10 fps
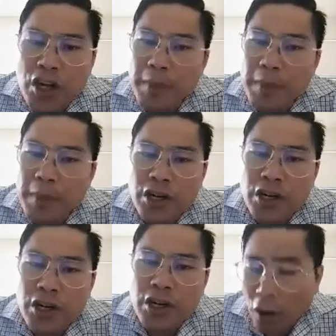medication in
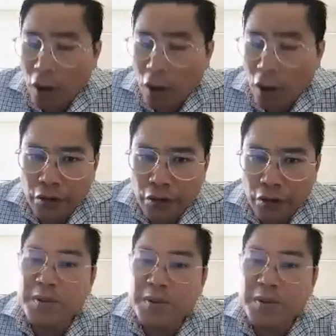the context of a
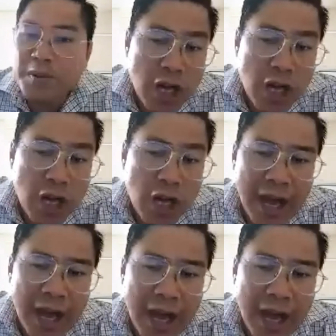specific type of cancer,